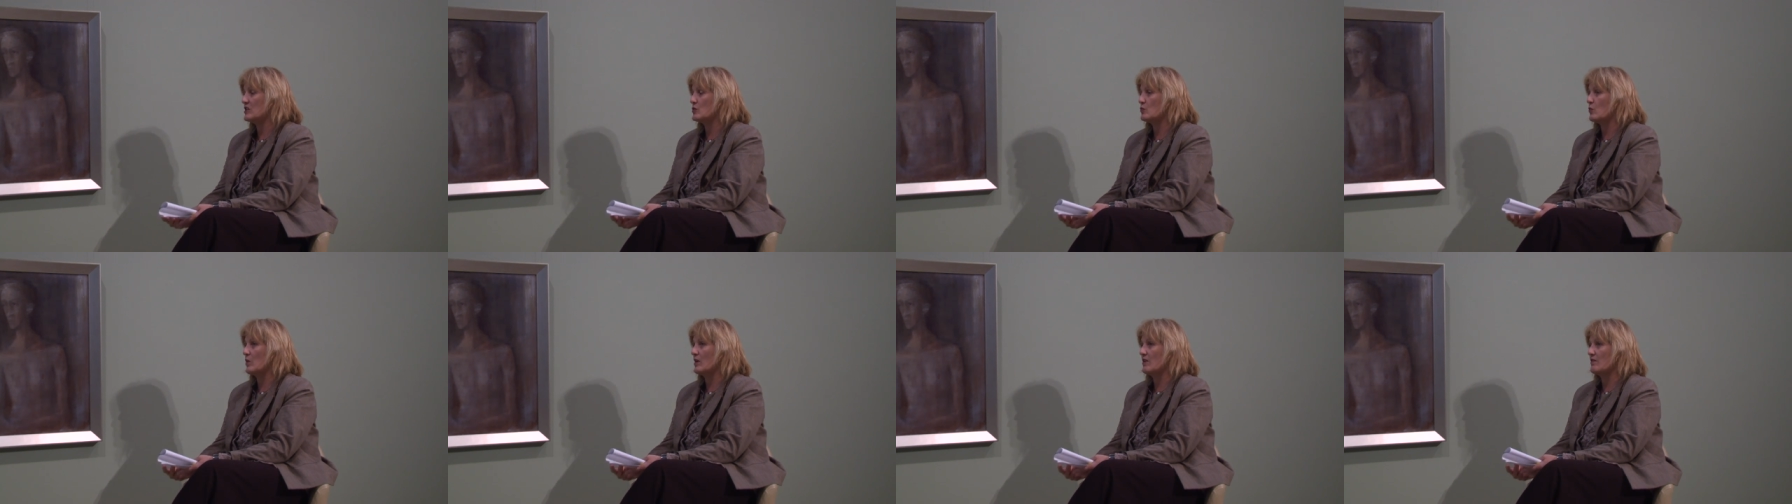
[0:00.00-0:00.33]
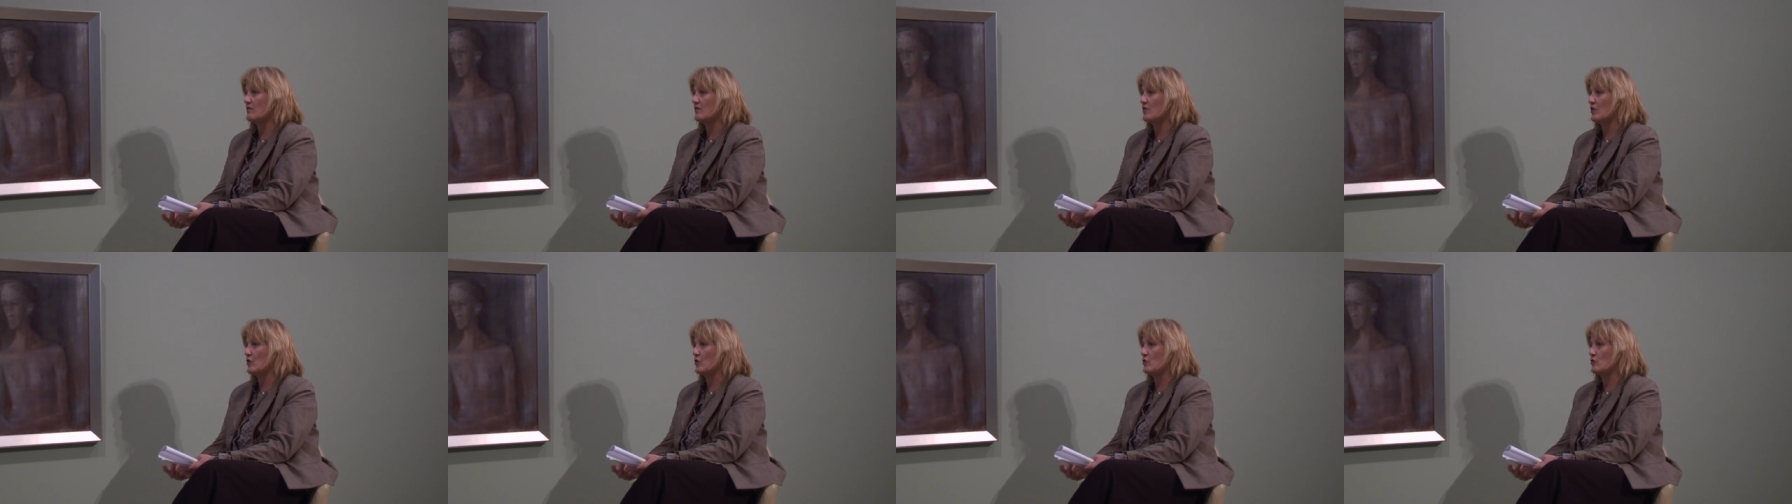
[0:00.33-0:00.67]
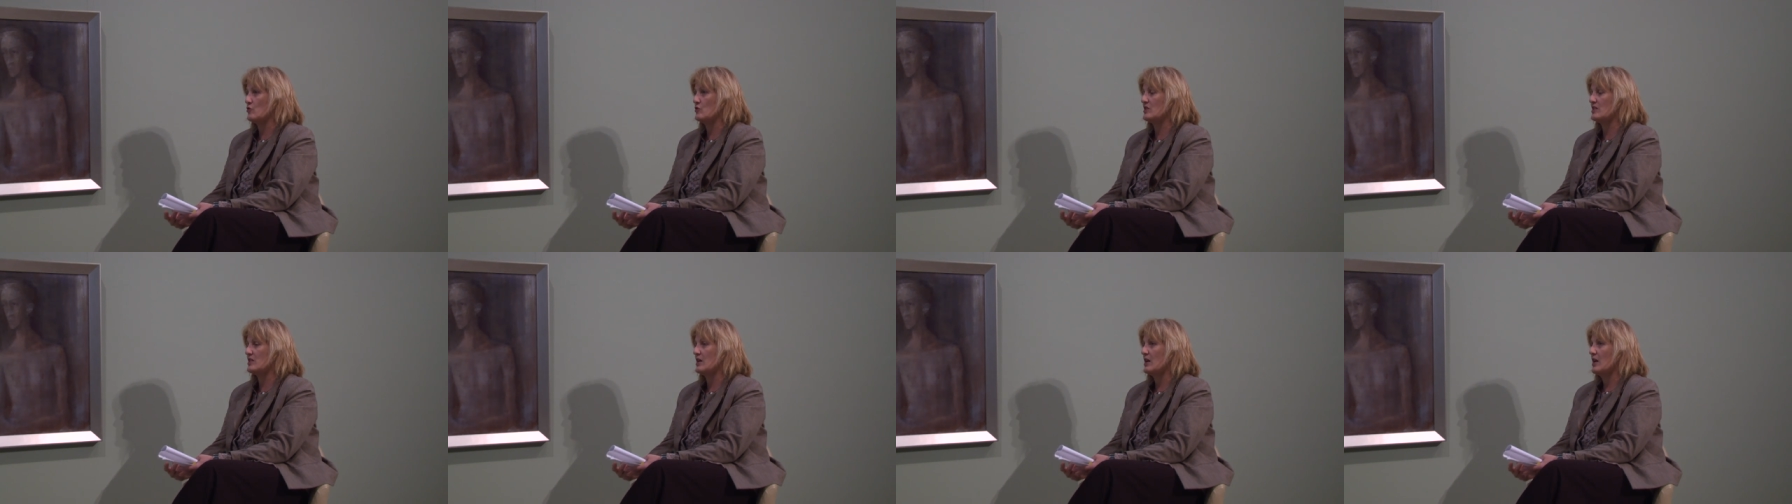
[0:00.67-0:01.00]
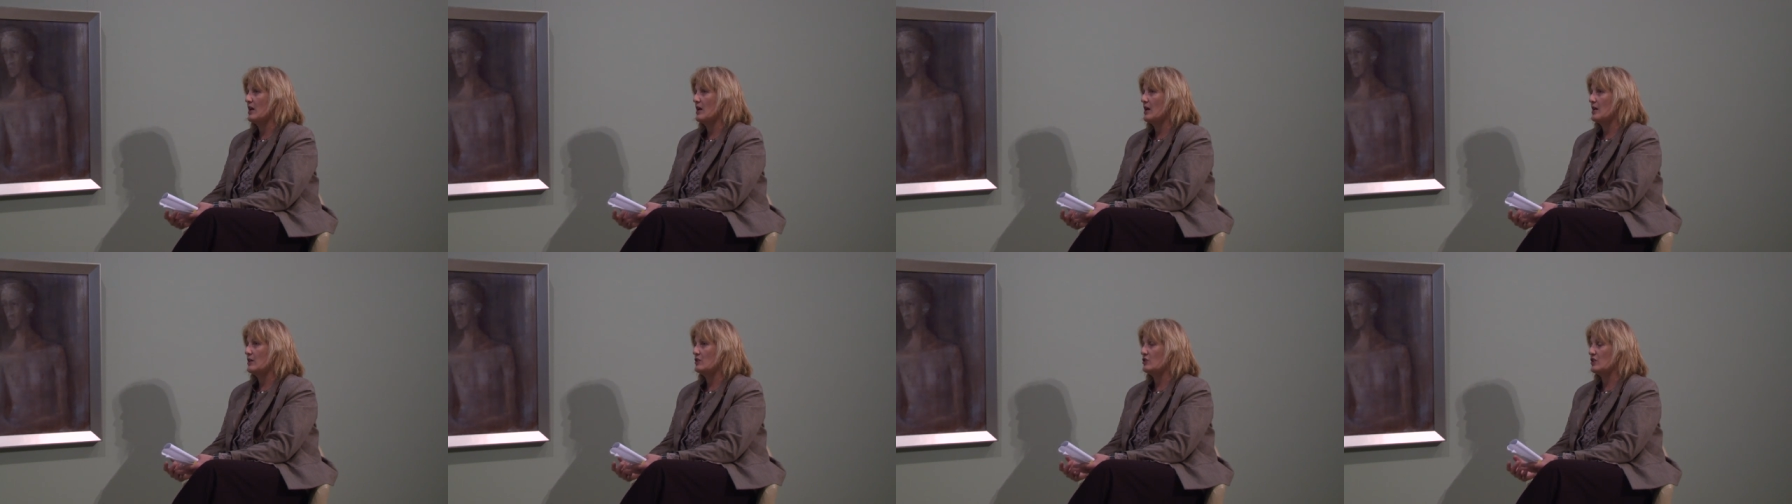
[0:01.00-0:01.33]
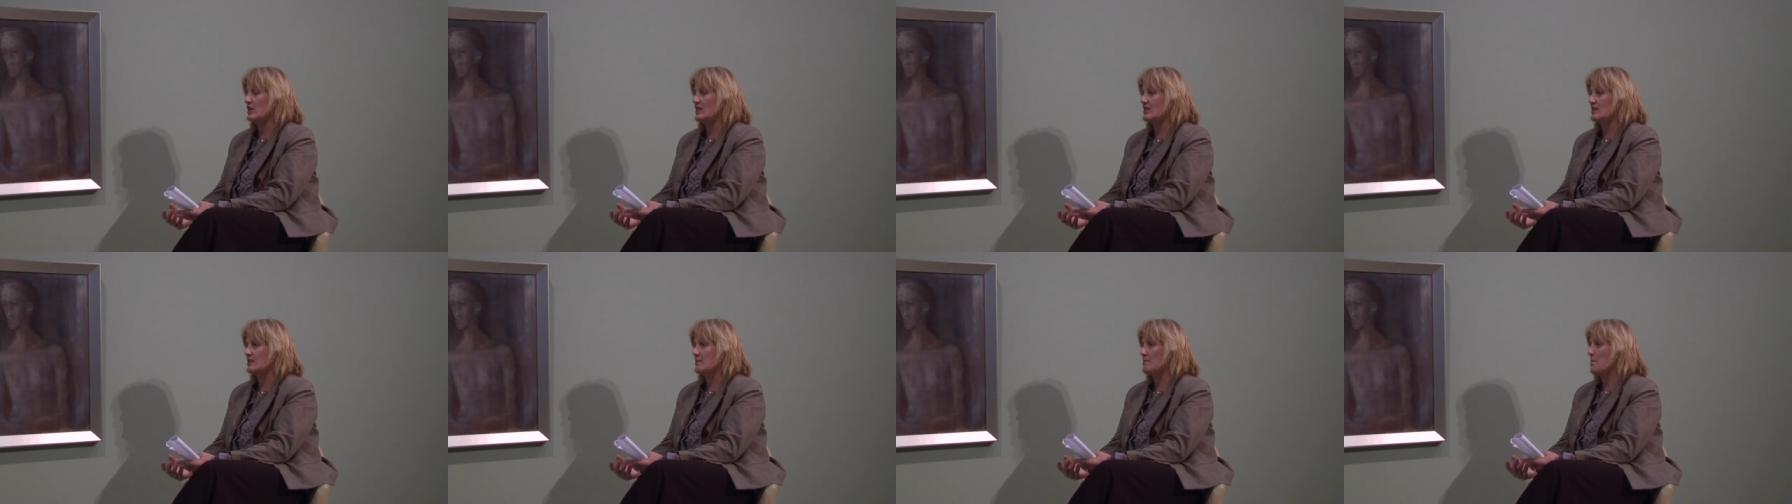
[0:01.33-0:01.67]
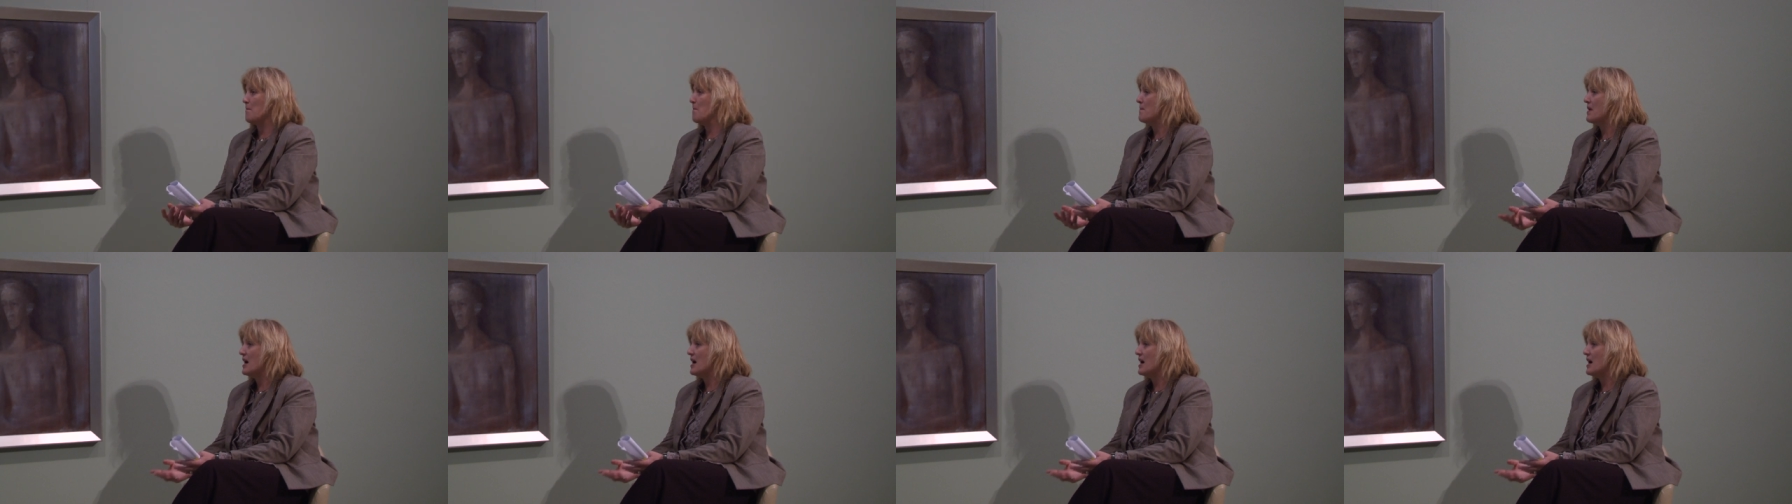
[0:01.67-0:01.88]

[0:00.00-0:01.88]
It's one of those just